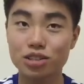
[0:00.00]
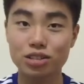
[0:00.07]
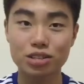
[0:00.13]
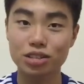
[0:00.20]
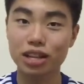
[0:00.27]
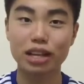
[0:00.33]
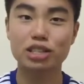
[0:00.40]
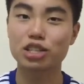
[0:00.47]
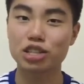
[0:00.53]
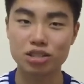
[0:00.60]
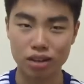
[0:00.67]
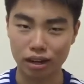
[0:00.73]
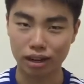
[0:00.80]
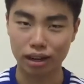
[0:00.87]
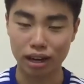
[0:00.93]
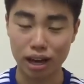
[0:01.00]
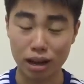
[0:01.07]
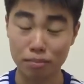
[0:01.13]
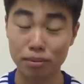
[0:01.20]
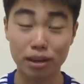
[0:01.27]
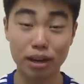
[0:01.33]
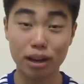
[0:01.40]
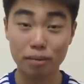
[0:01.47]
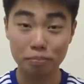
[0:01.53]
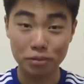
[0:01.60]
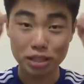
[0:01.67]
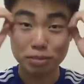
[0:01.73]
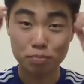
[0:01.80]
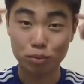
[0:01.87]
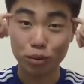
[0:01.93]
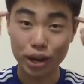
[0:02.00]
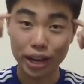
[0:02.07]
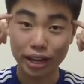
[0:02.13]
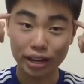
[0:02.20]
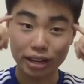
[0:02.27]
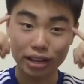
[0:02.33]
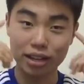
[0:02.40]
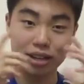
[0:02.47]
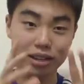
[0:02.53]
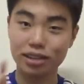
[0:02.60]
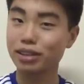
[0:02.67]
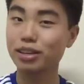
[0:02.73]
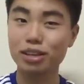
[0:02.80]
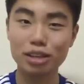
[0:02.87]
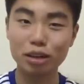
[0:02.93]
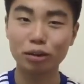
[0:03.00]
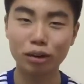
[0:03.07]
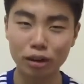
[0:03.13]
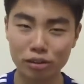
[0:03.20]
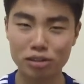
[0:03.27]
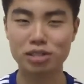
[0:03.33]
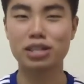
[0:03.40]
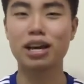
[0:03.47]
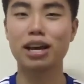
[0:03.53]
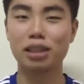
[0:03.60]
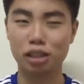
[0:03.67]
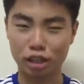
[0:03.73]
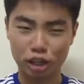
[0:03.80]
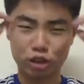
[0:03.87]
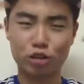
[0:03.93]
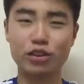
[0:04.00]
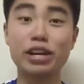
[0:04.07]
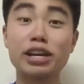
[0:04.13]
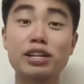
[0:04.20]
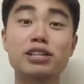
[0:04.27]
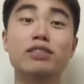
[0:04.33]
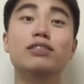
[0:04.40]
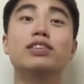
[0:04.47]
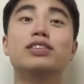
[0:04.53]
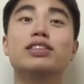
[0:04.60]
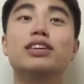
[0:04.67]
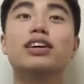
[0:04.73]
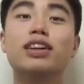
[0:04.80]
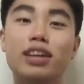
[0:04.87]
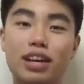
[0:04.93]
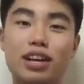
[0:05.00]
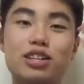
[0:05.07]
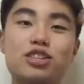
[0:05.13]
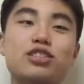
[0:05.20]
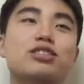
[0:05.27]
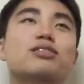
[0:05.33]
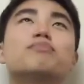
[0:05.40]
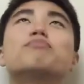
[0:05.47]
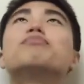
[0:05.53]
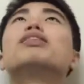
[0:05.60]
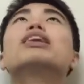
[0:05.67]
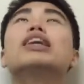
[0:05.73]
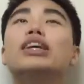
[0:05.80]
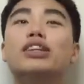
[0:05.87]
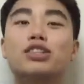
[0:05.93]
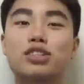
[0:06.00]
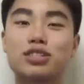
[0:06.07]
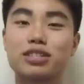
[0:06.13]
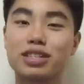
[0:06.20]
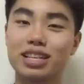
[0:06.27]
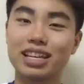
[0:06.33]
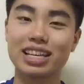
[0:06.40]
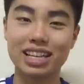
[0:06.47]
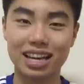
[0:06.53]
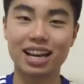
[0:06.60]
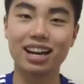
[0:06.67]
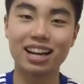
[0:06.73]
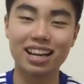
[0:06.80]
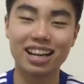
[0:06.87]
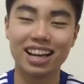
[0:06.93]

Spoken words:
just not gonna happen. This brain, you don't understand the creativity and just yeah.